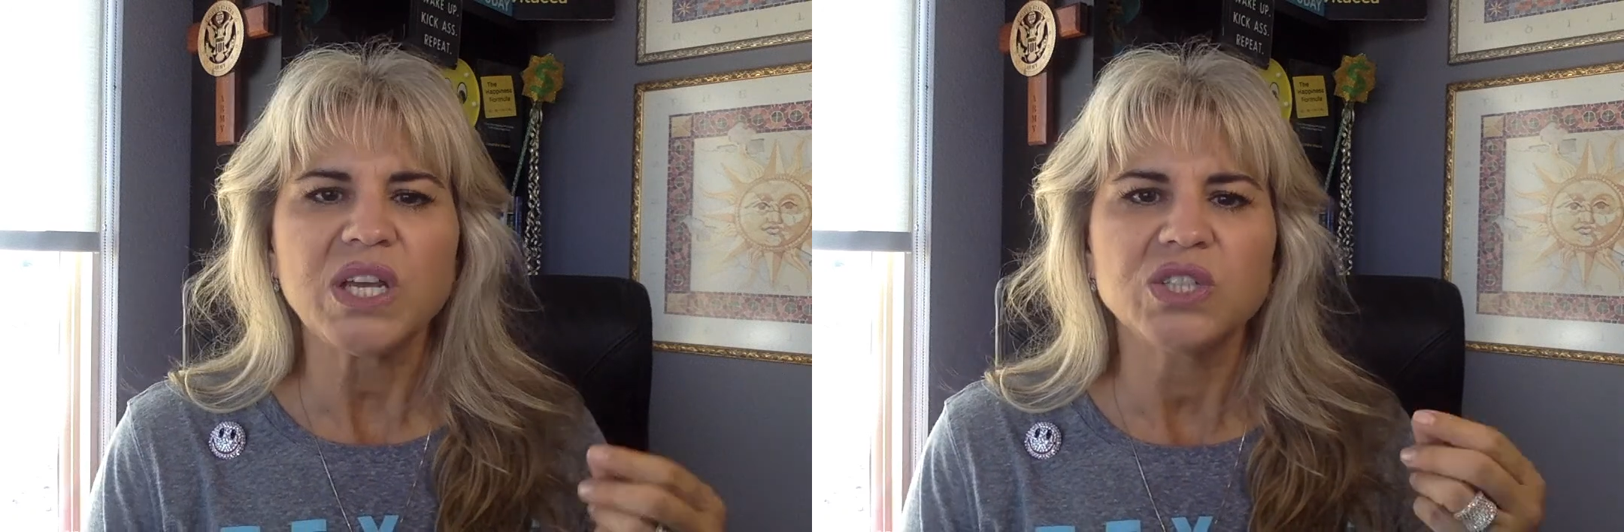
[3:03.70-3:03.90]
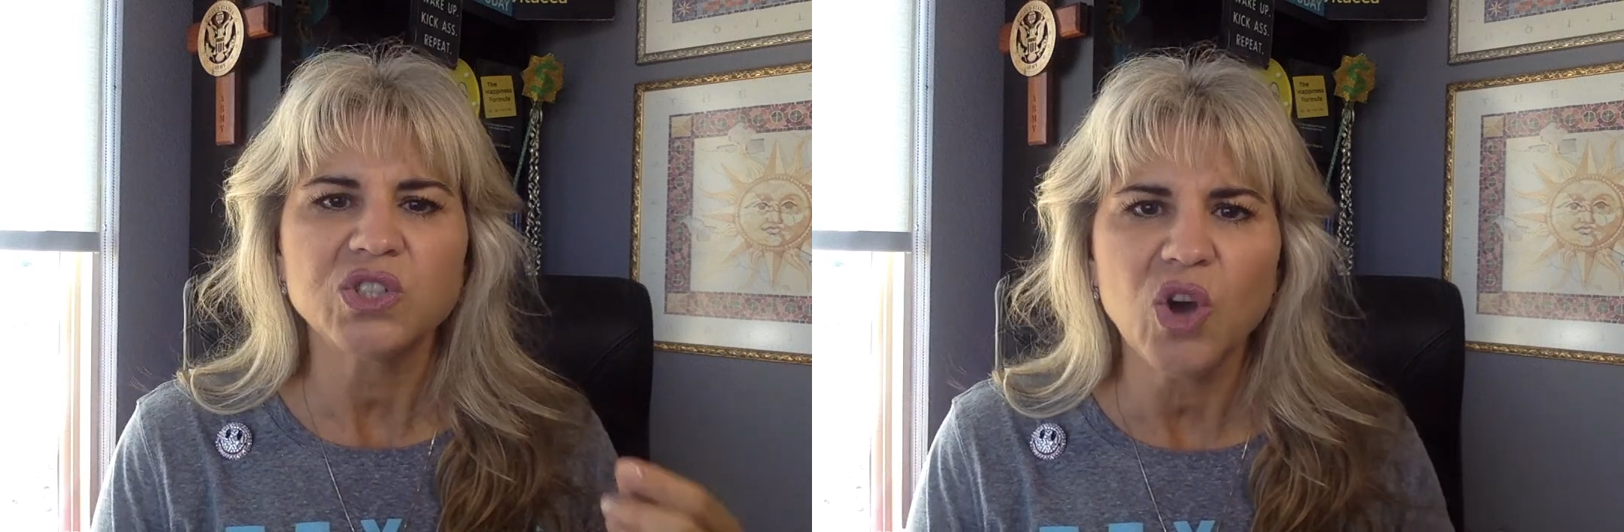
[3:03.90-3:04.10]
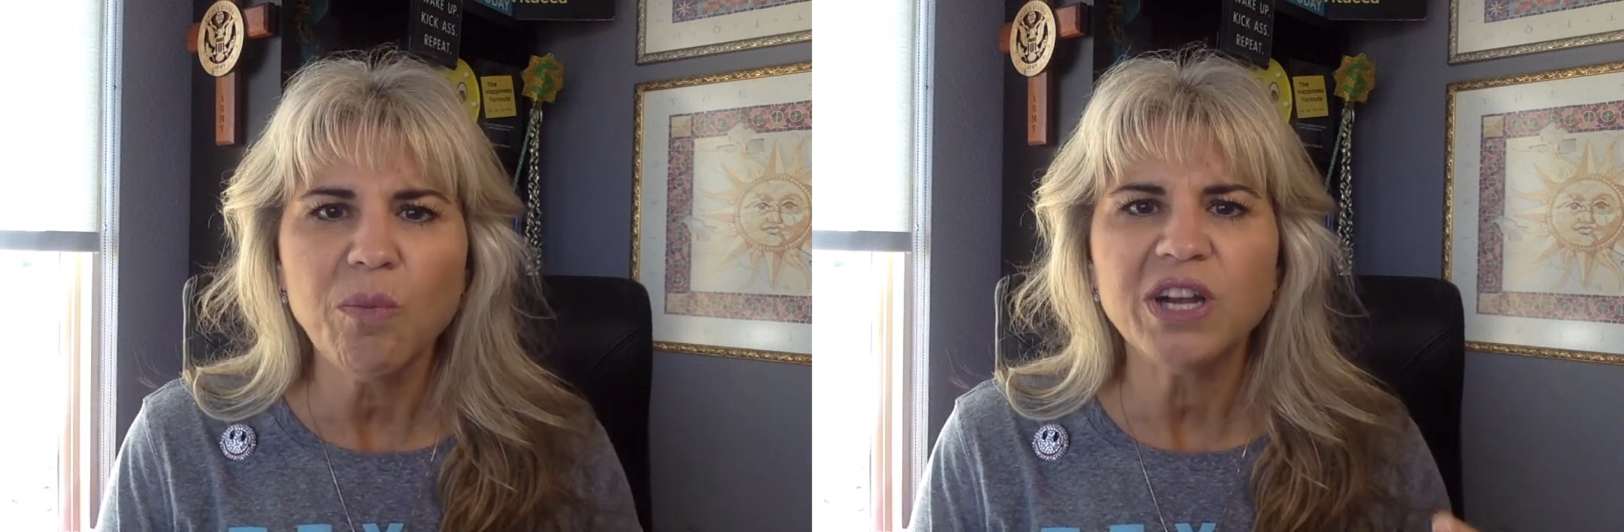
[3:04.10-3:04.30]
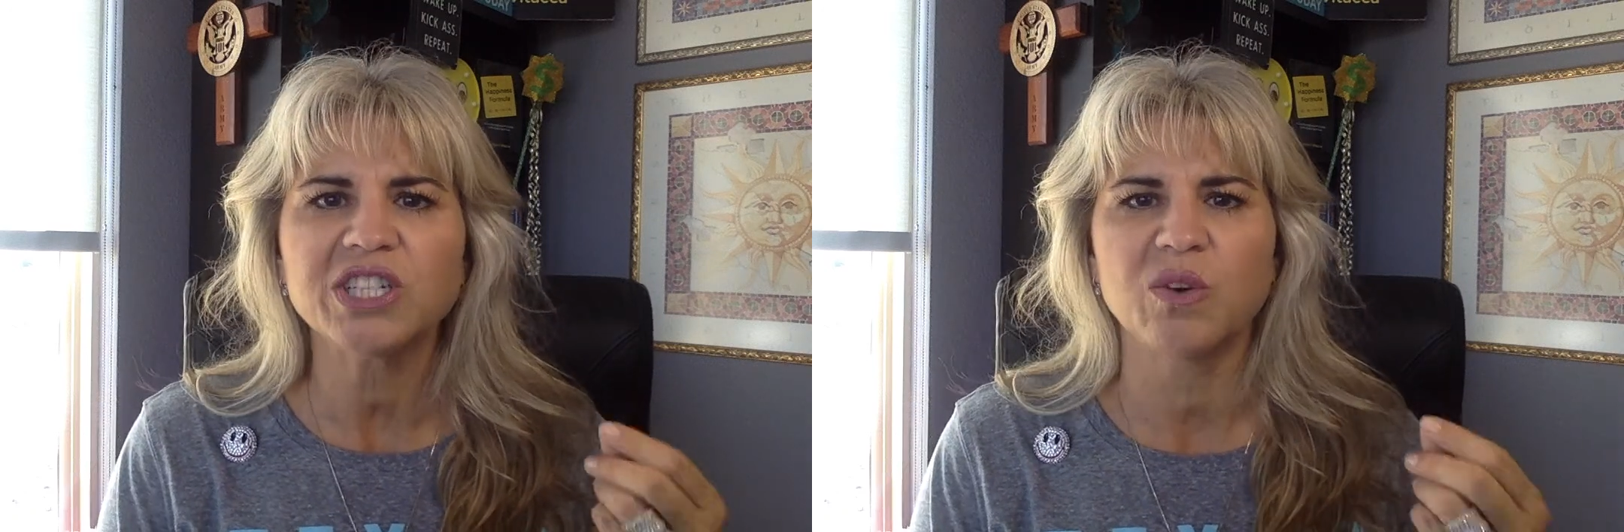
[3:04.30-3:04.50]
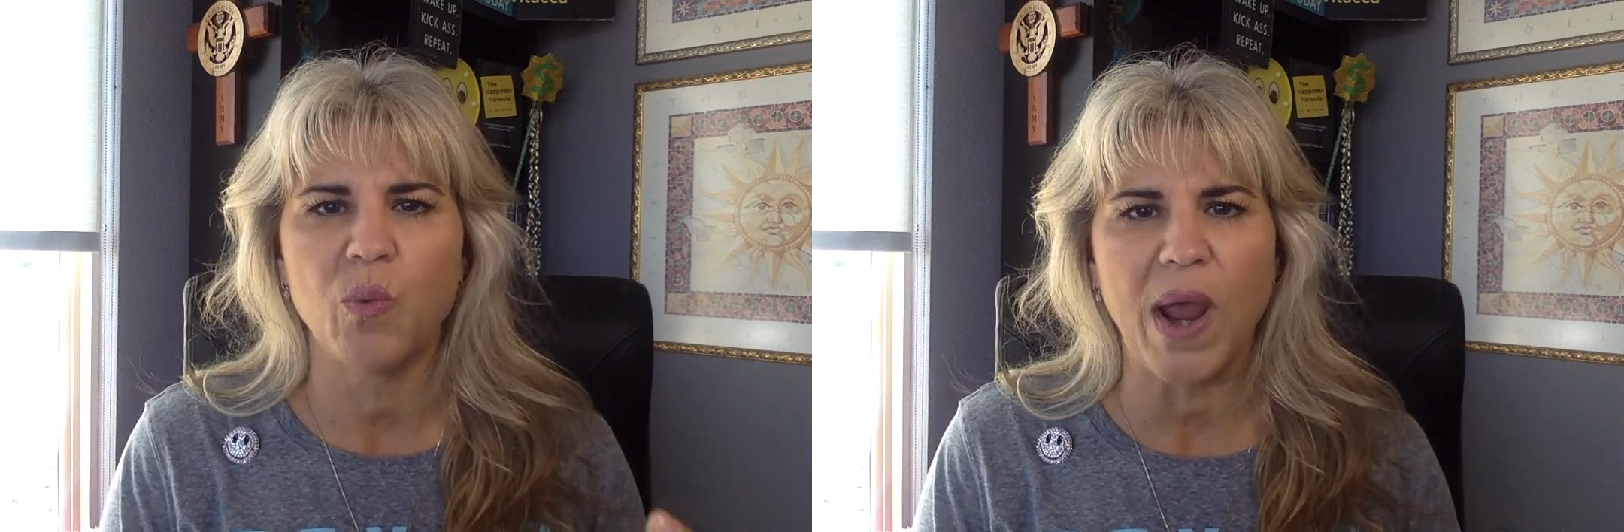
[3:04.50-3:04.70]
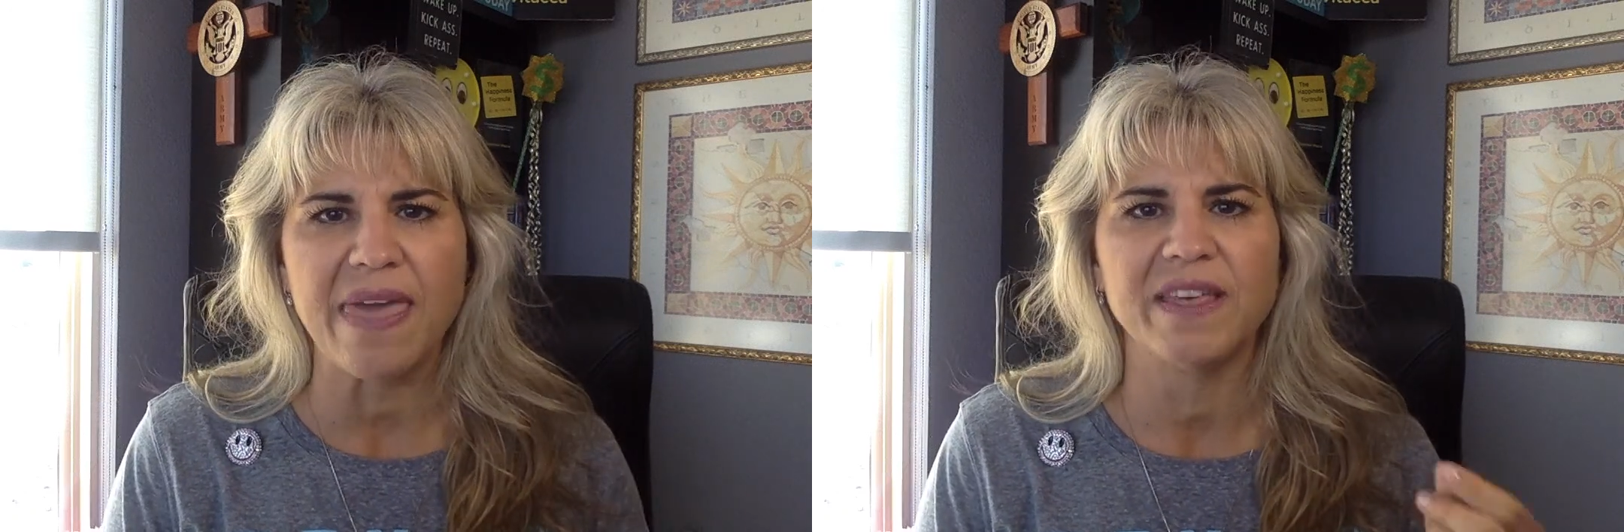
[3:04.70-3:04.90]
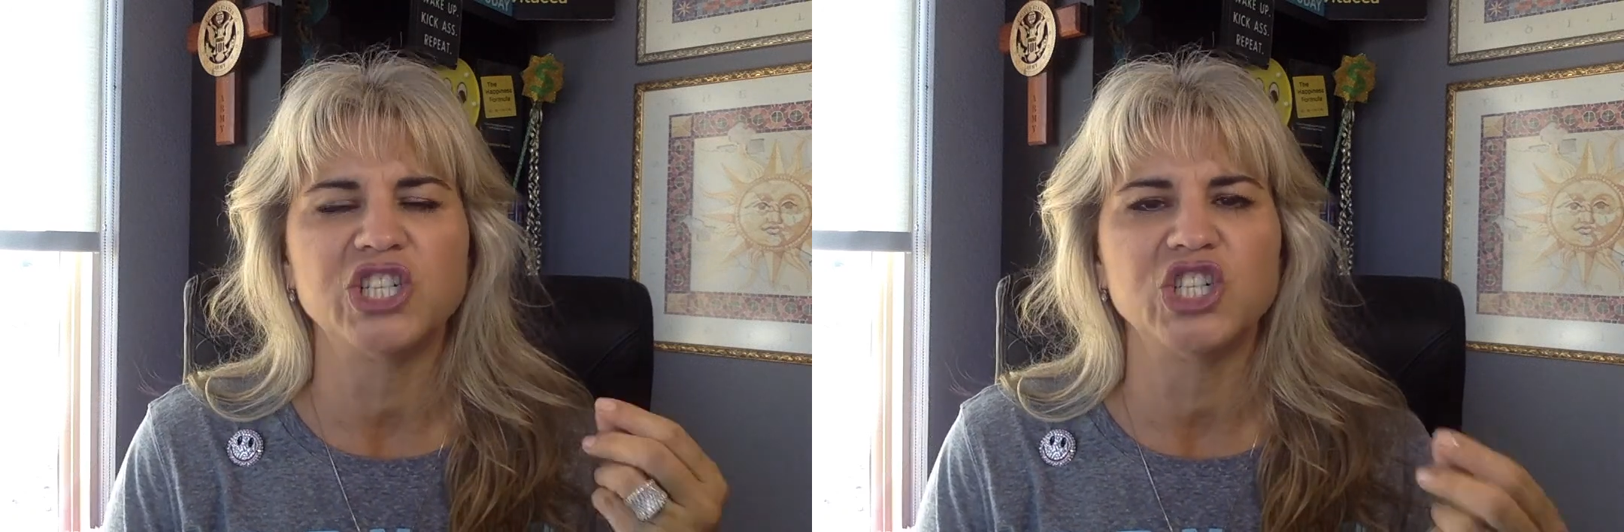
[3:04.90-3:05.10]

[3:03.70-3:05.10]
So much the way that